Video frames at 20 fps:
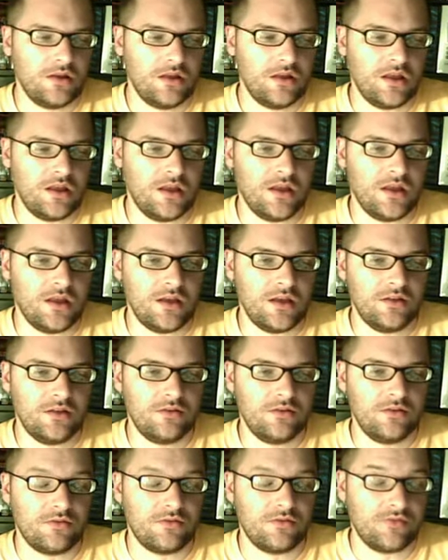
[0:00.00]

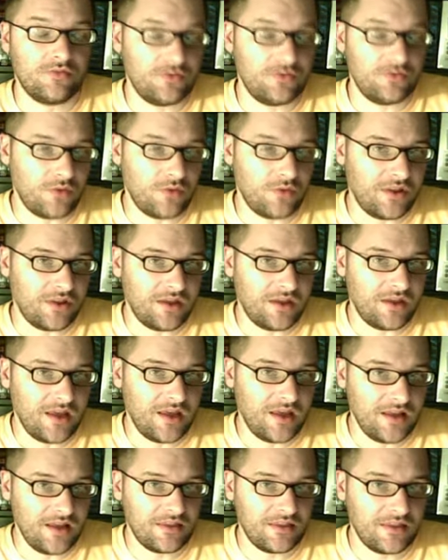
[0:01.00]
And the reason why they
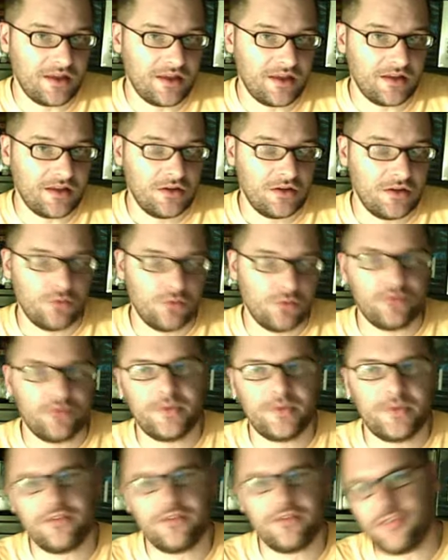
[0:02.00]
had that was
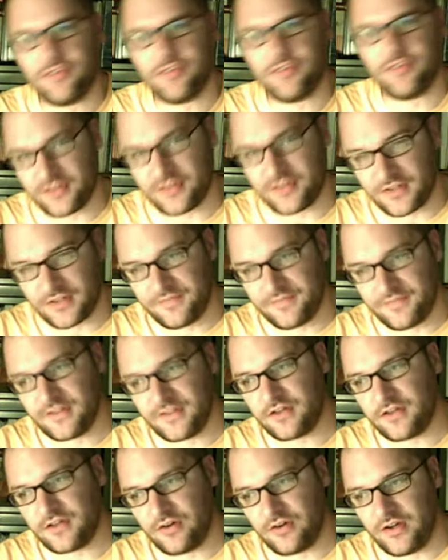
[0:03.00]
because of the
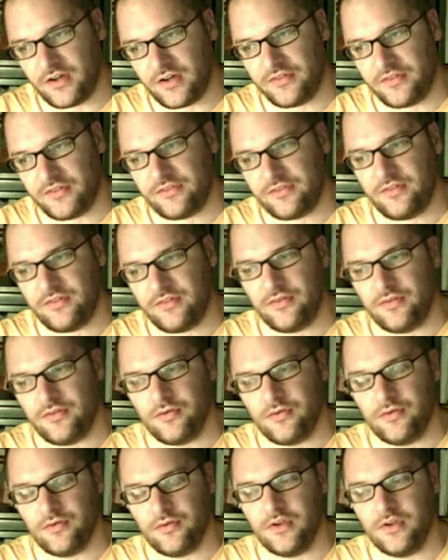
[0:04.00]
significant costs
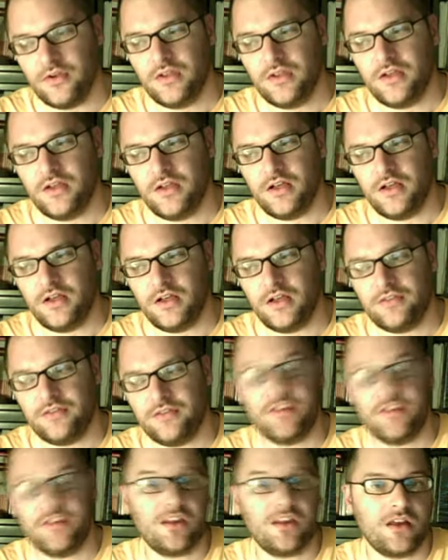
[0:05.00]
to
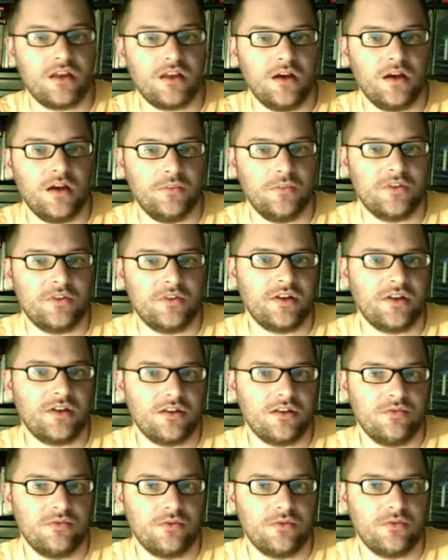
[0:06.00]
setting up the
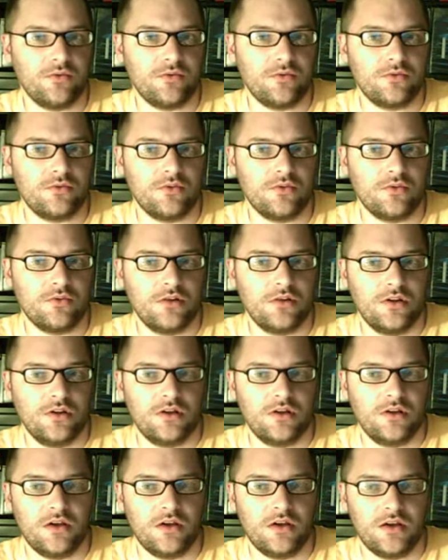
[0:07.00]
telephone
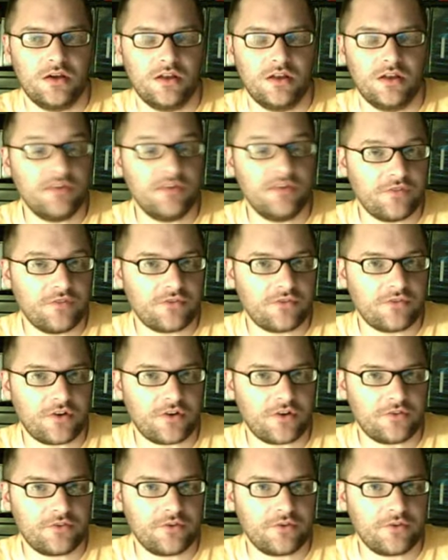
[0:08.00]

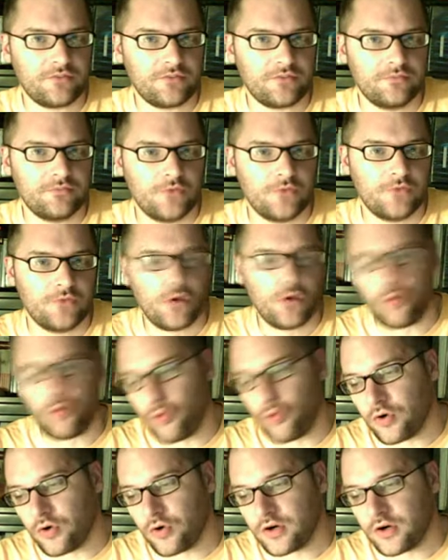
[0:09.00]
infrastructure.
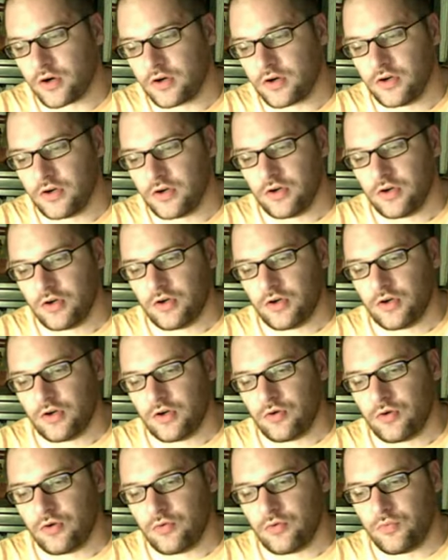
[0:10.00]
Or
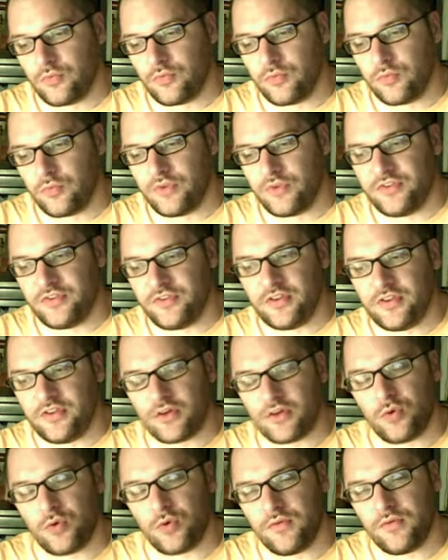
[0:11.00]
we see the
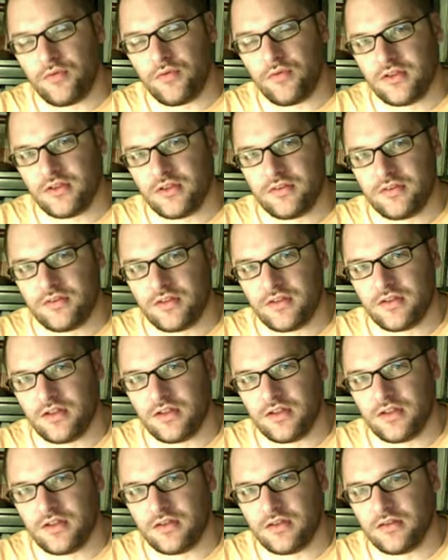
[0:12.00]
equivalent
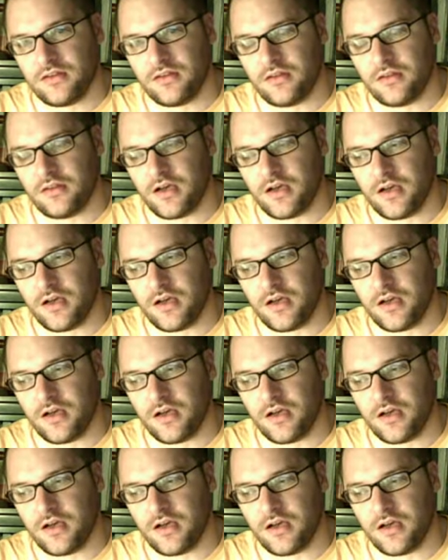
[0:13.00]
in